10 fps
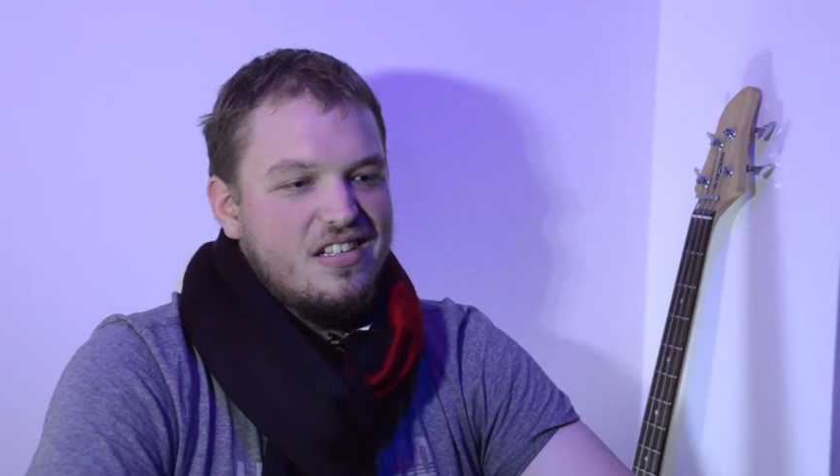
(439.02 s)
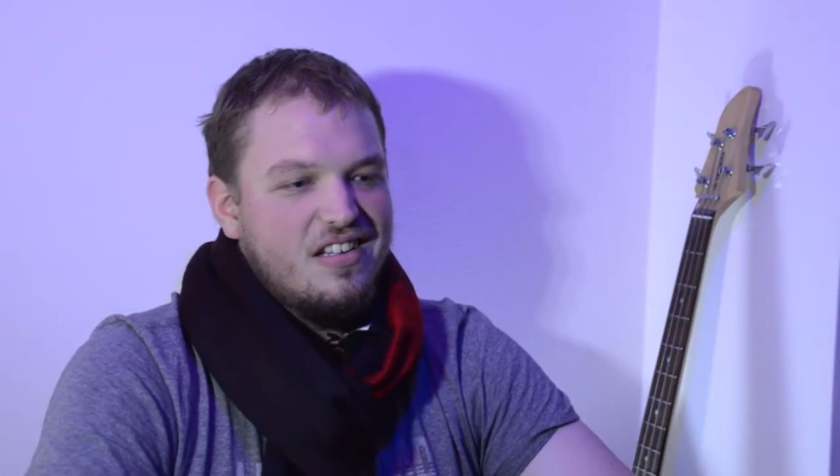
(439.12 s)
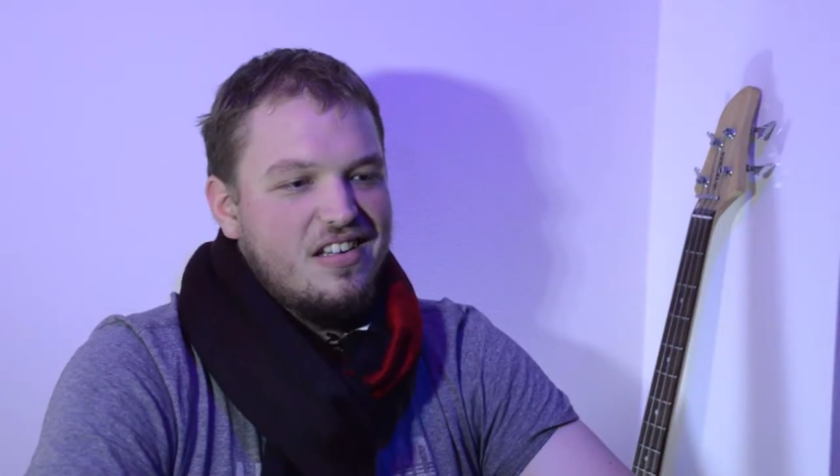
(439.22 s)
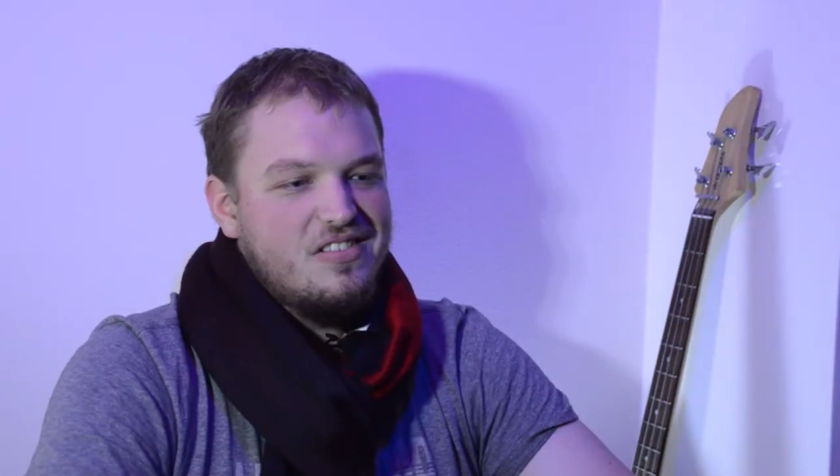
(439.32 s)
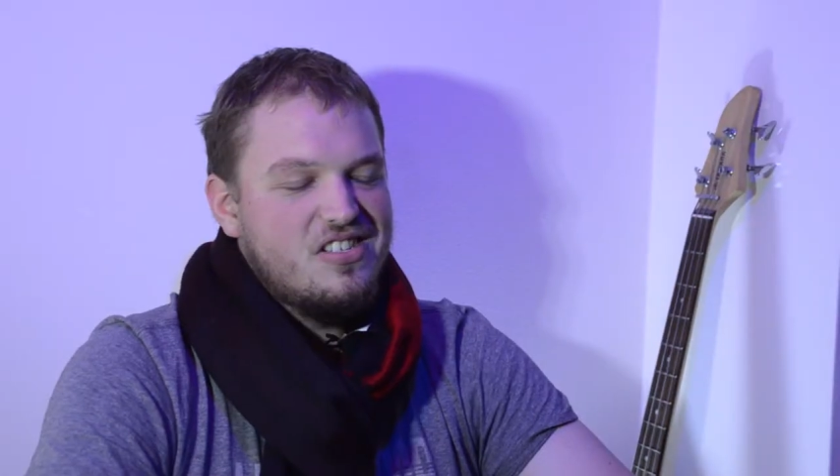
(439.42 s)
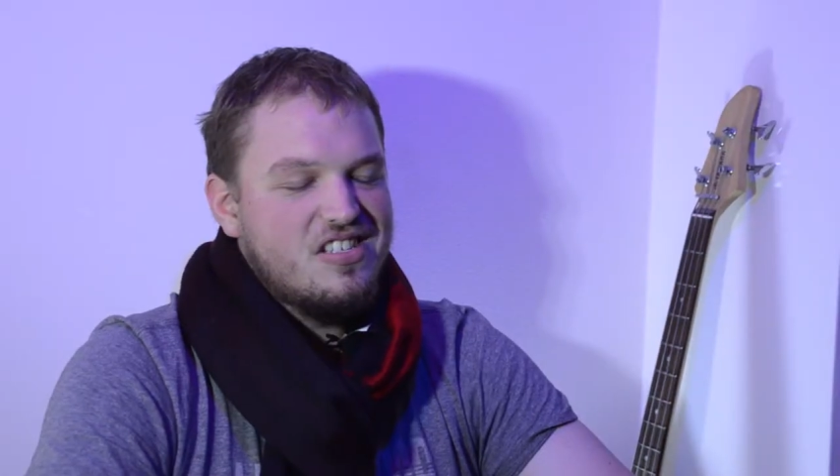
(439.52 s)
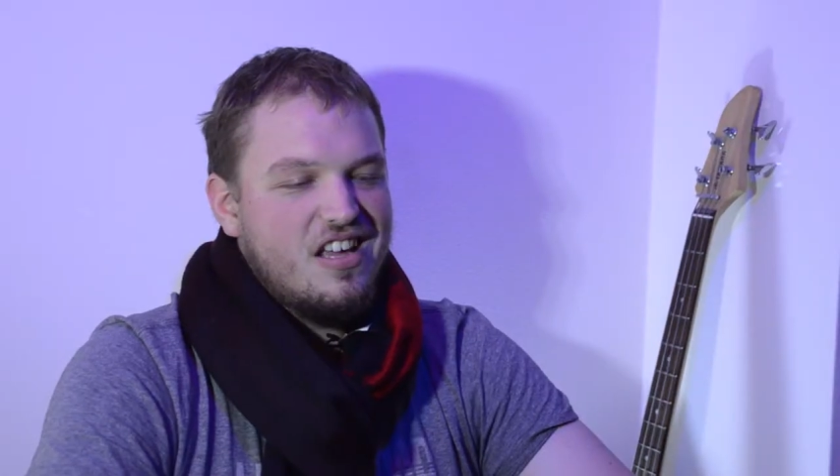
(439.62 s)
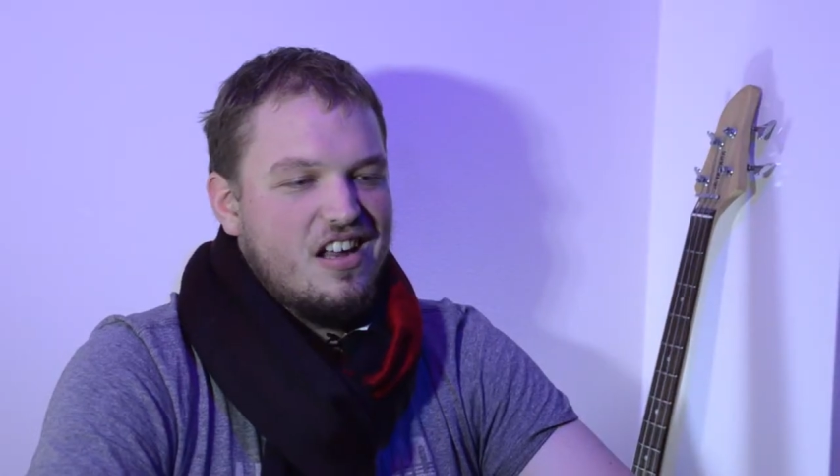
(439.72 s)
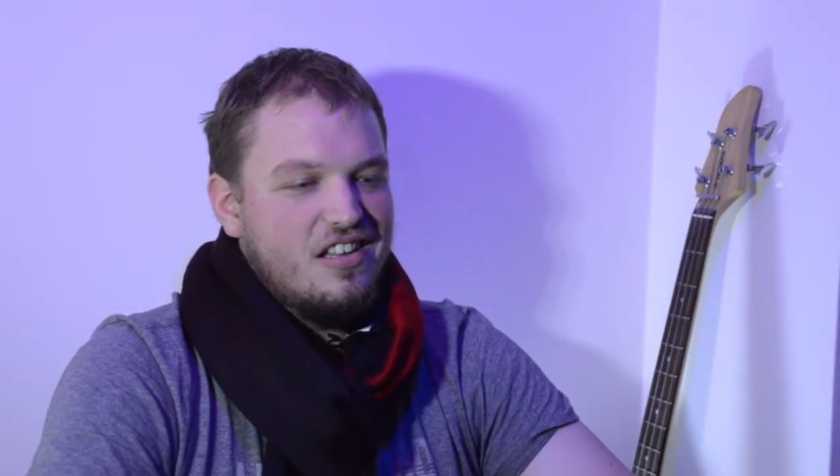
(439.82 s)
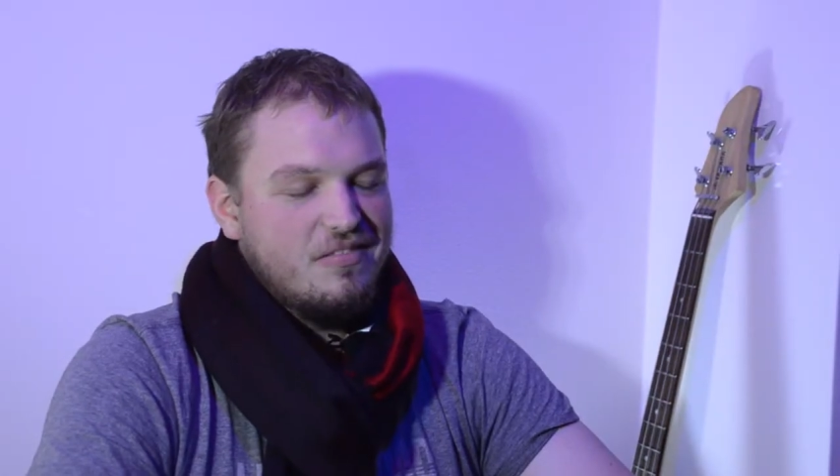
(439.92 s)
was just
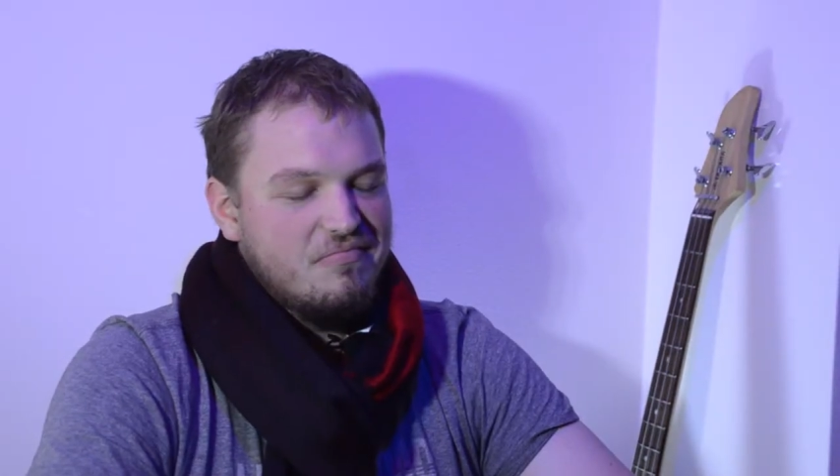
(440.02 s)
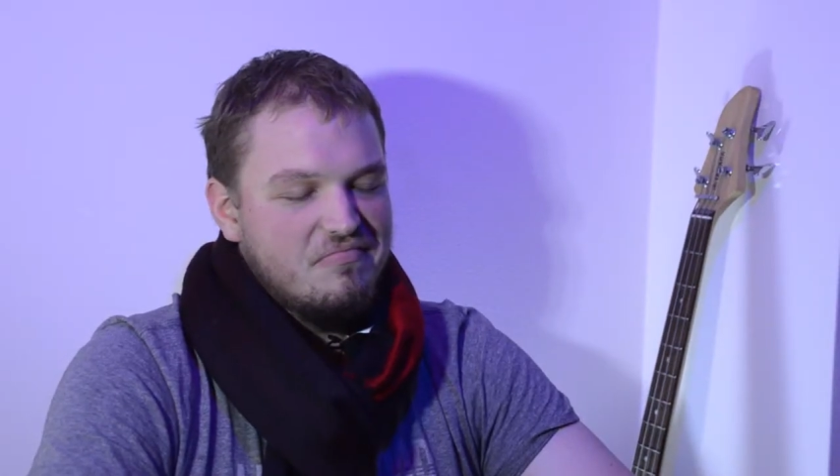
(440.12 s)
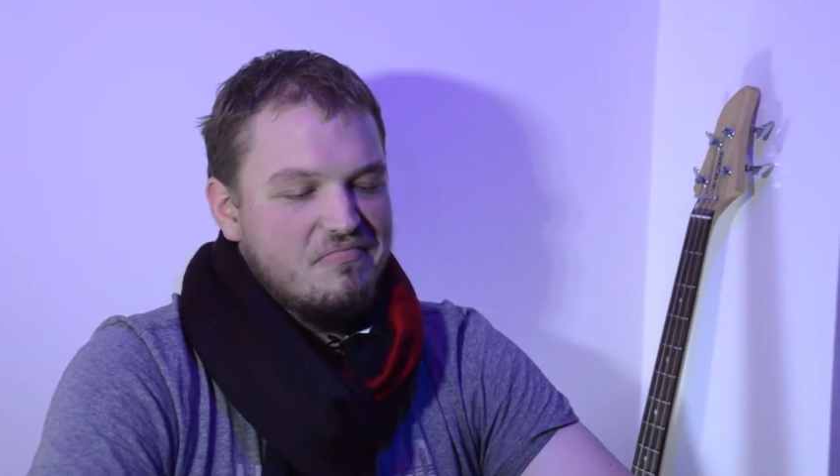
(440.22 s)
kind of